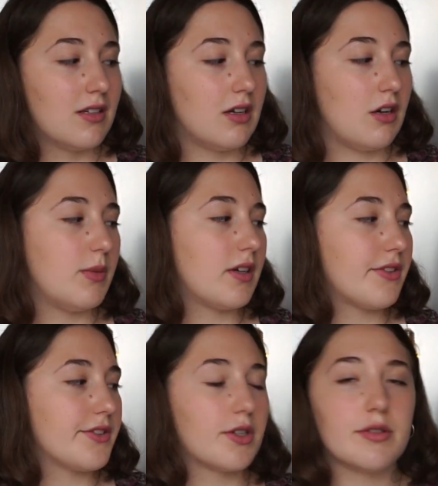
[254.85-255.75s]
oh my
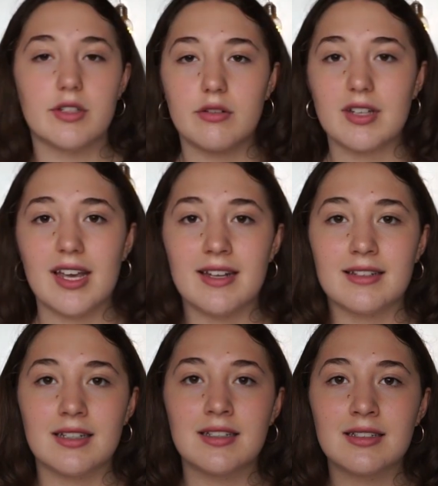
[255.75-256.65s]
god, the story's going to
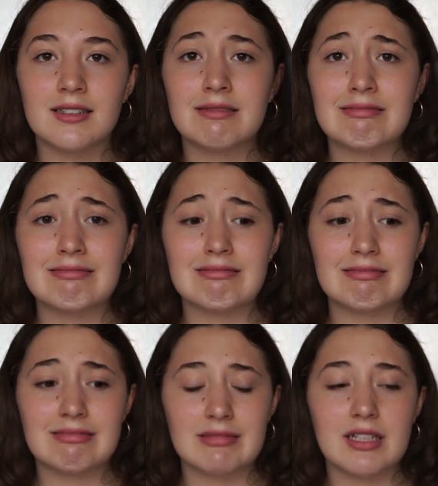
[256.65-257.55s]
end.
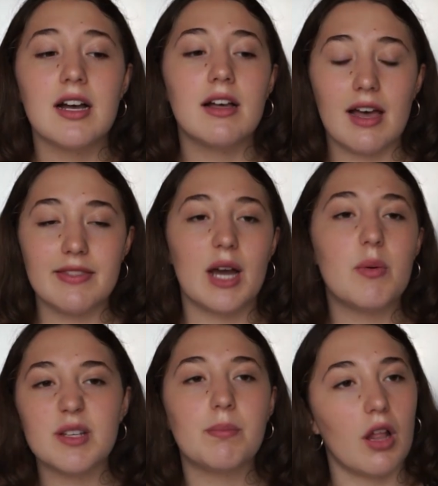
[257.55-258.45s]
That
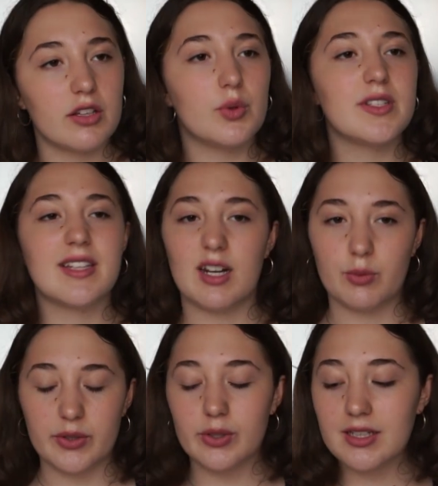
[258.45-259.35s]
was a plot twist that I
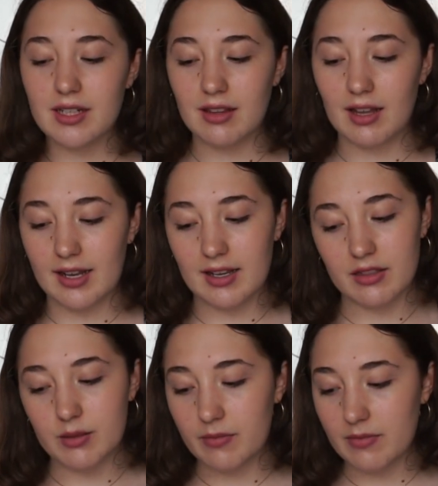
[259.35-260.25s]
really didn't like at
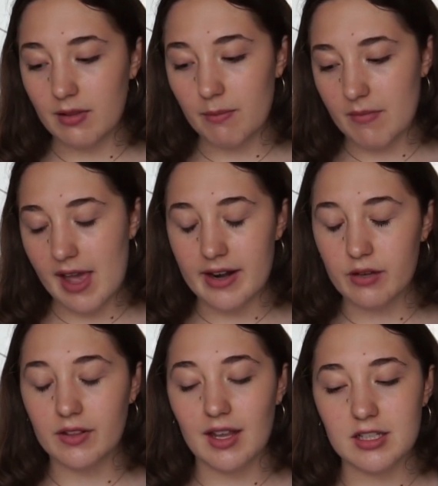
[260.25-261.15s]
the end
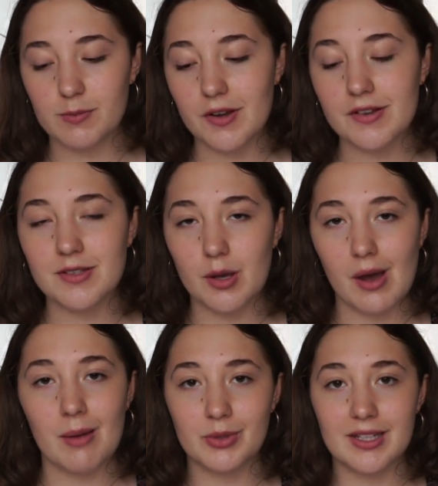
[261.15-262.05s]
of the last book, so
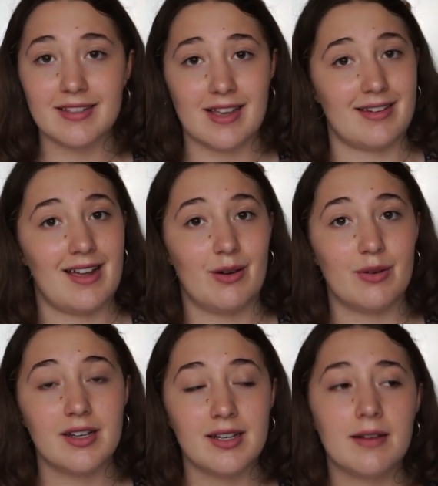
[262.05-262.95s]
I'm really excited how
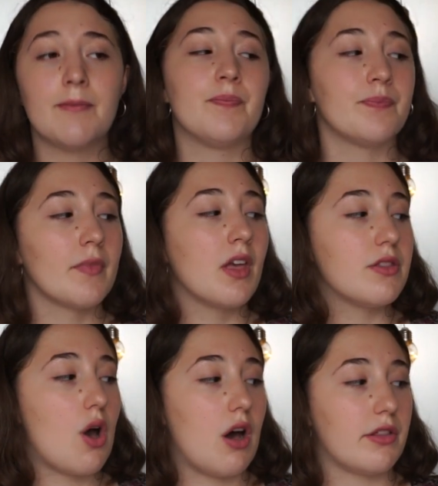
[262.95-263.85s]

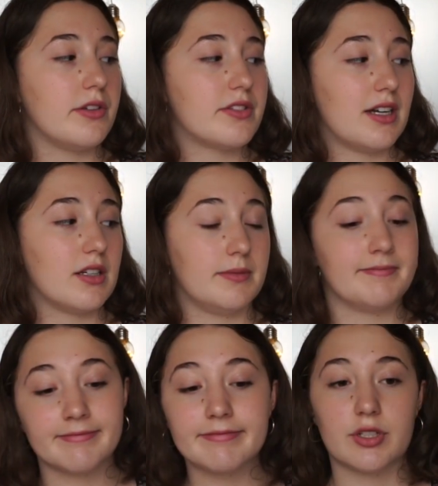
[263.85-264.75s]
the authors are
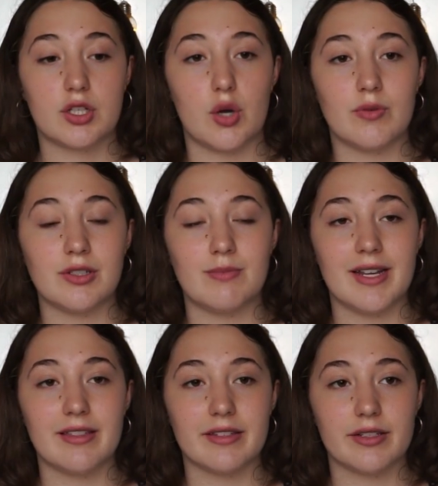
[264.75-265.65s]
going to
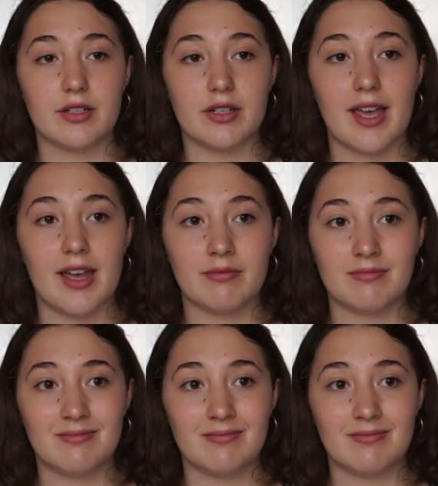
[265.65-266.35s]
make this good again.